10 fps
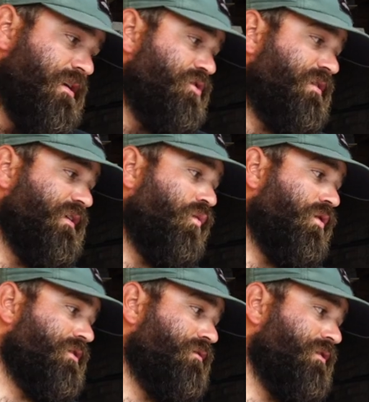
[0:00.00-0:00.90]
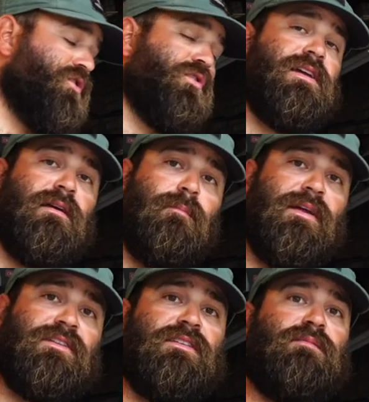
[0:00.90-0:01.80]
you can work through a creek,
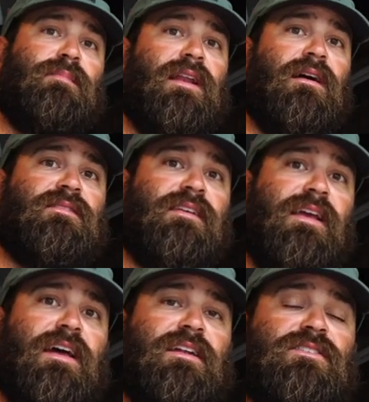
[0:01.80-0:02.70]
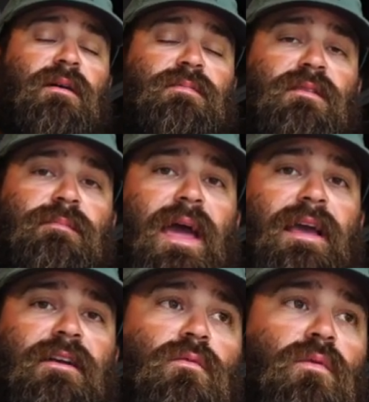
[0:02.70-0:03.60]
pitch this bait up to the edge, up to the
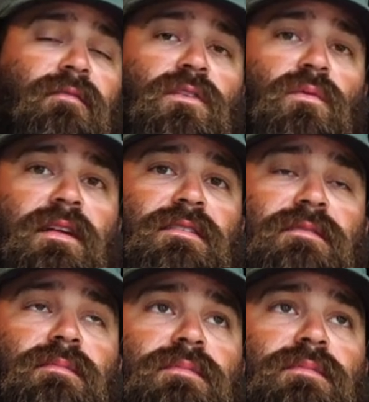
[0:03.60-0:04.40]
bank, or wherever you want it